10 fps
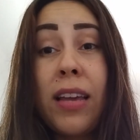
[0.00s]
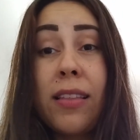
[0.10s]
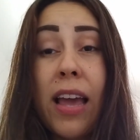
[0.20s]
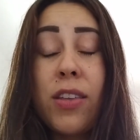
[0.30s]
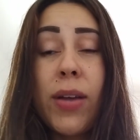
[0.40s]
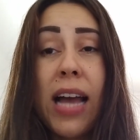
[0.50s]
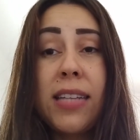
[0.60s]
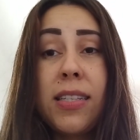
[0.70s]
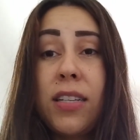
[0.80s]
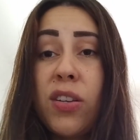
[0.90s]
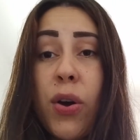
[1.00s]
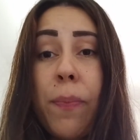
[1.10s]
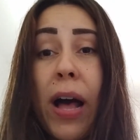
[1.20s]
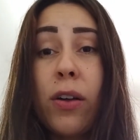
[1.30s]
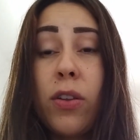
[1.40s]
thing that you guys need to
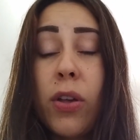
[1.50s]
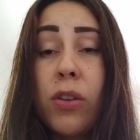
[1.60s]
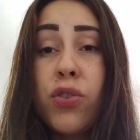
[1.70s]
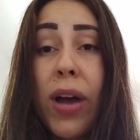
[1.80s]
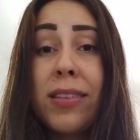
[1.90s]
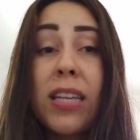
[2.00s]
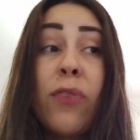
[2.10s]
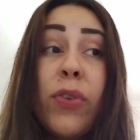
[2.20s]
know about Glucotrust.